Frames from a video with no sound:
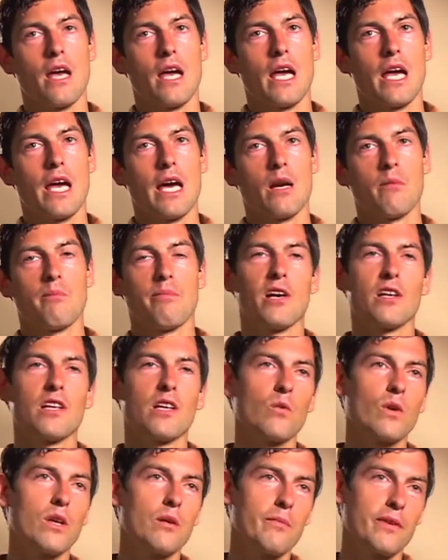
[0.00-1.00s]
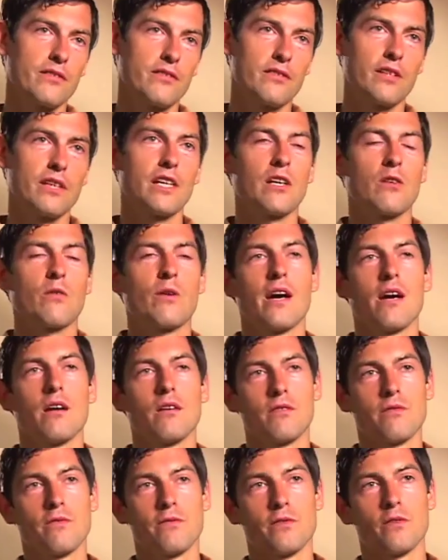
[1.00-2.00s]
And apparently we'd been seen
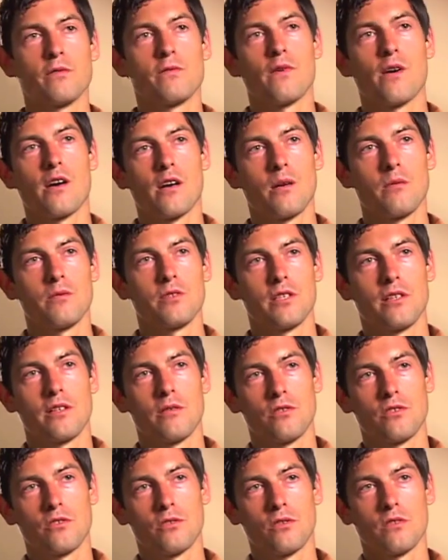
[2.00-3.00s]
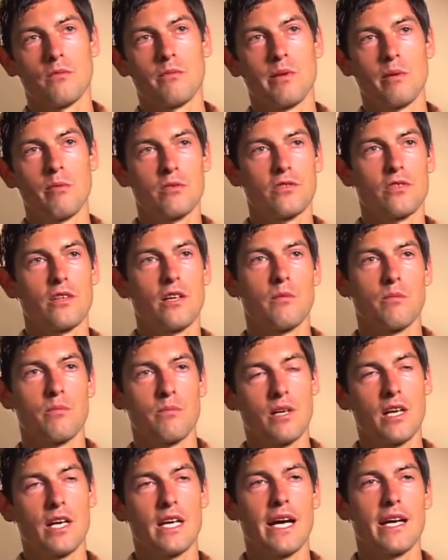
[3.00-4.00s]
around fur farms, and there was people were starting
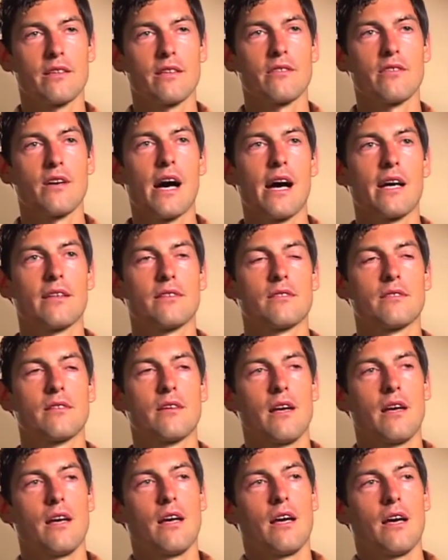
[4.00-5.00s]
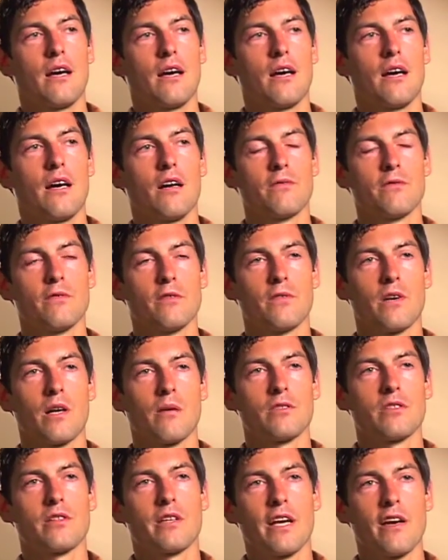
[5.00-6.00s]
to connect the dots, fur
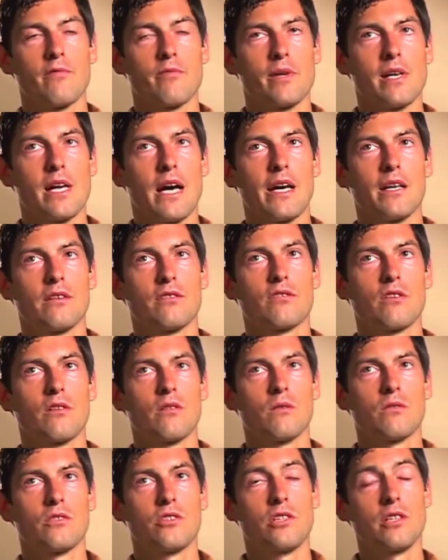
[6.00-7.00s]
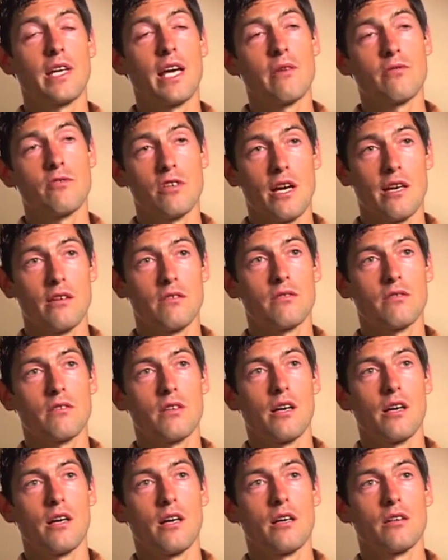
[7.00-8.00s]
farmers and the FBI. And so she gave chase.
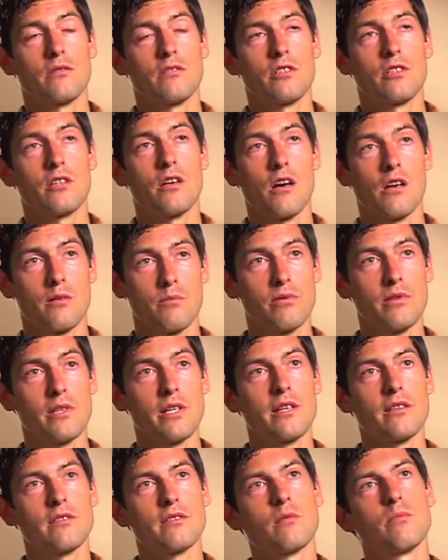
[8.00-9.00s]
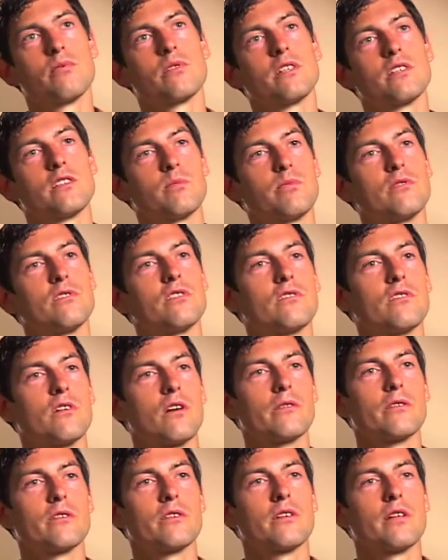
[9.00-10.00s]
She called the police. The police pulled us
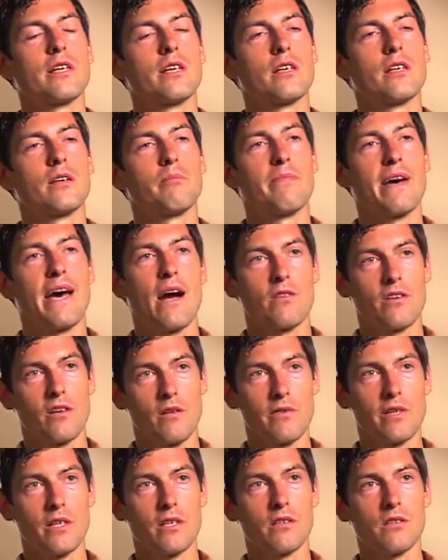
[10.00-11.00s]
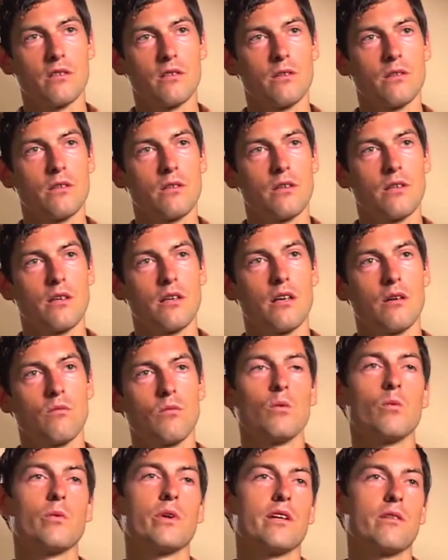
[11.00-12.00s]
over. They impounded our vehicle
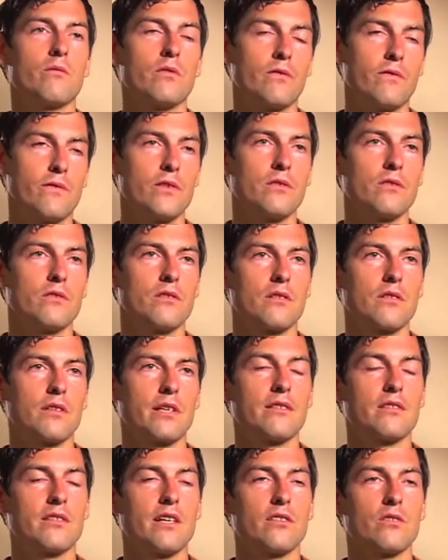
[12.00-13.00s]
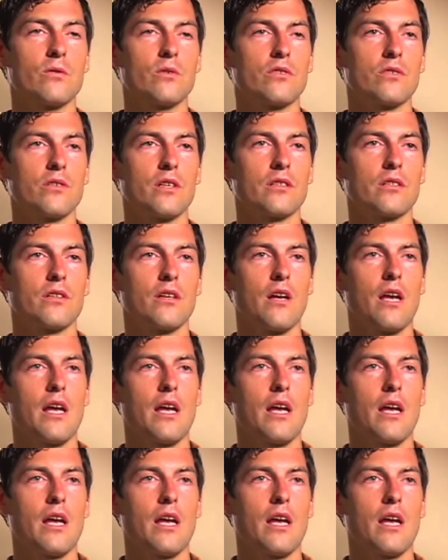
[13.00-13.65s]
when we refused to consent to a search.